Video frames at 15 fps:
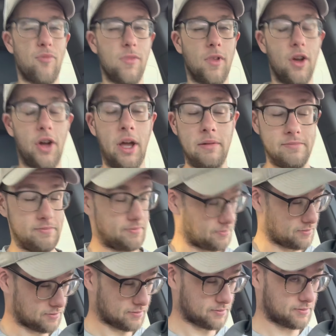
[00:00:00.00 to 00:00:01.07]
Okay.
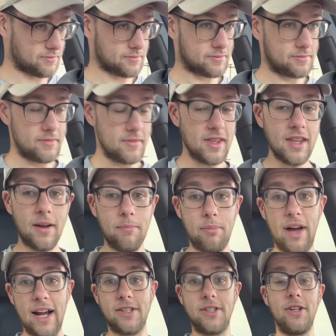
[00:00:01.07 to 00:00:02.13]

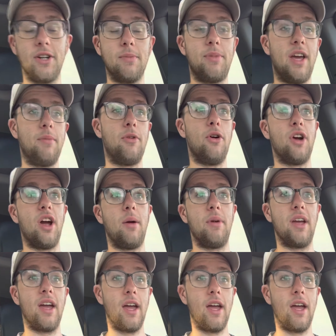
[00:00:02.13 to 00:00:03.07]
Back to your paid programming.